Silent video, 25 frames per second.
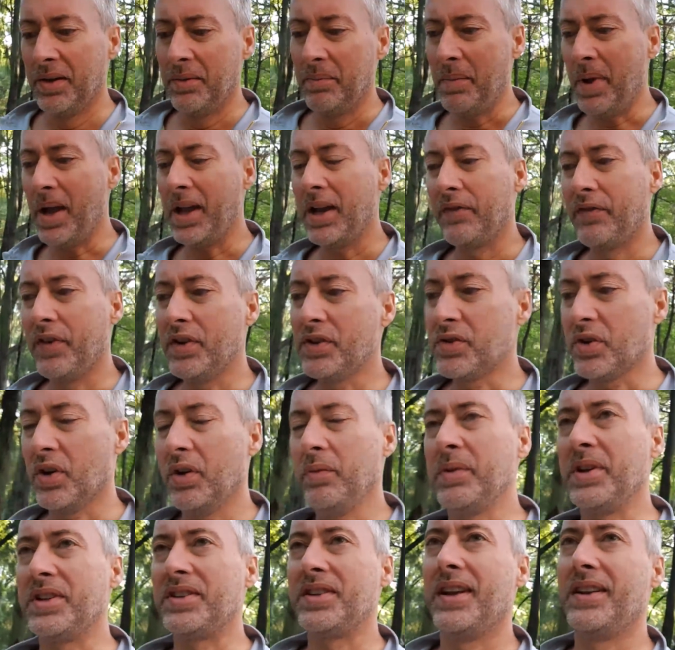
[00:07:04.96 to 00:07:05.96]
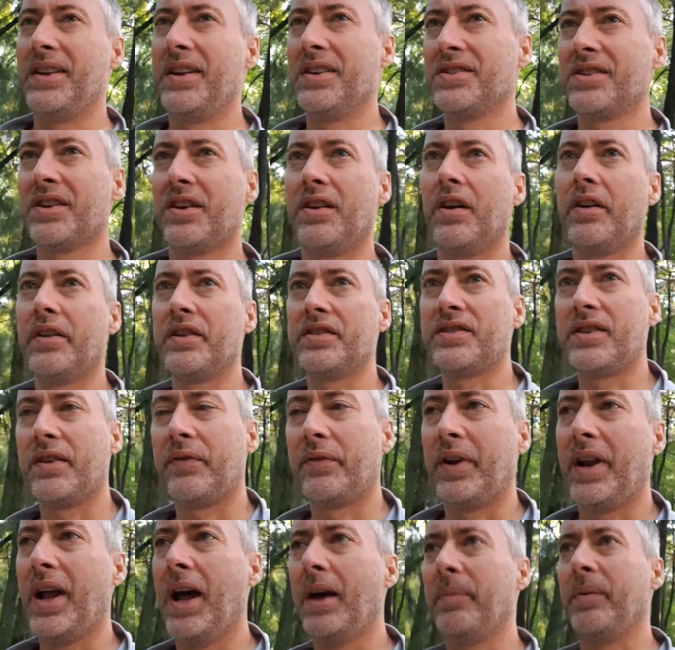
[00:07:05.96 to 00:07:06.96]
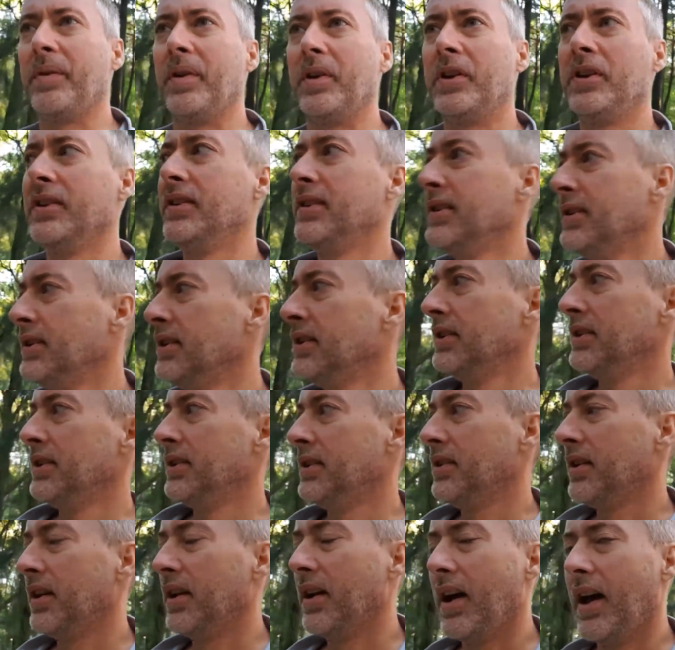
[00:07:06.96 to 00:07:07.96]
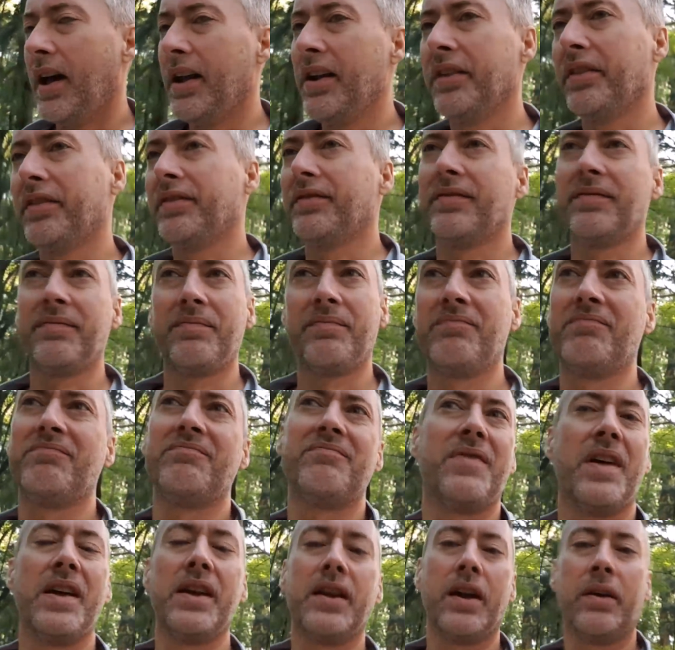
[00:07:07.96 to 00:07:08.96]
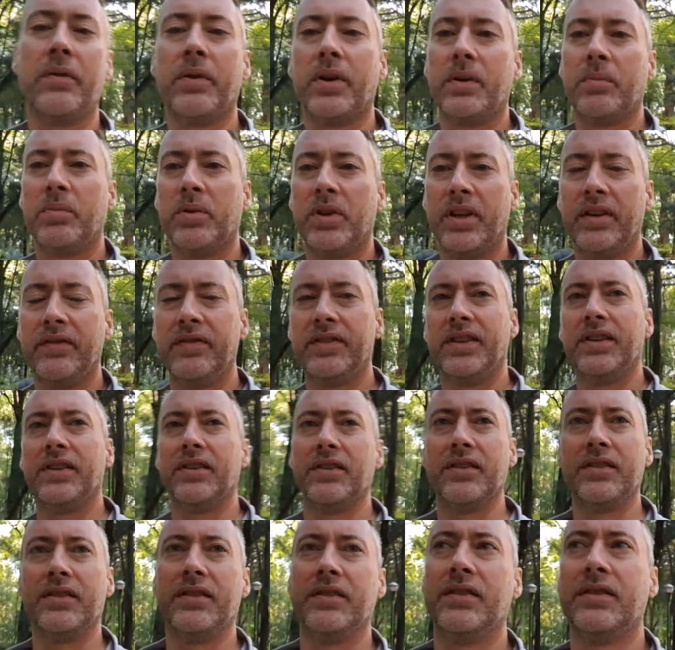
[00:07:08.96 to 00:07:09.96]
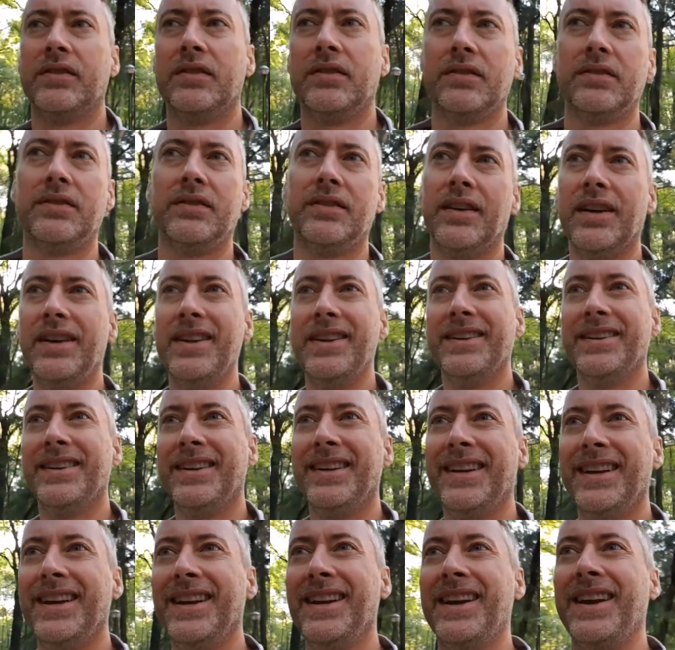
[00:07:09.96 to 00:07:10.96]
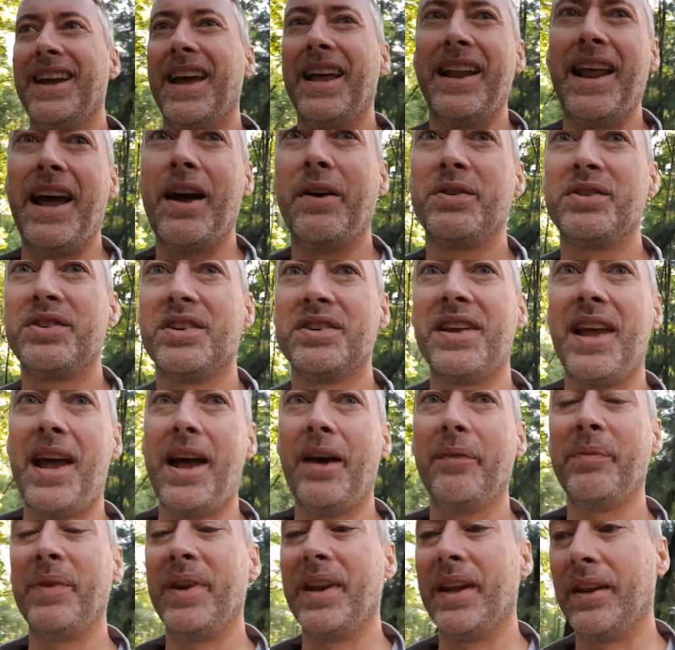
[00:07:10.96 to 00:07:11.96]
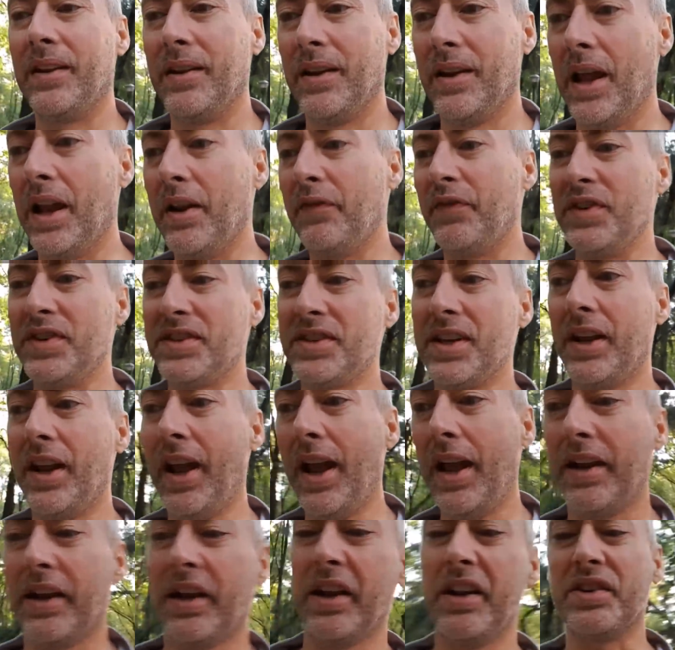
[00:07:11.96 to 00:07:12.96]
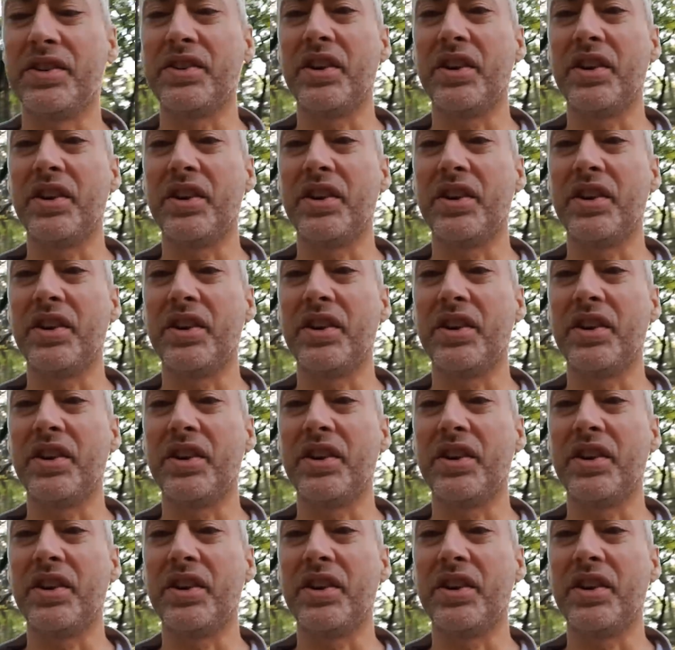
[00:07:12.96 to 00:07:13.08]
man, if you told me 10 years ago all this stuff would happen, I don't think I would have believed you. And now it's just happening. And if you said, yeah, you're going to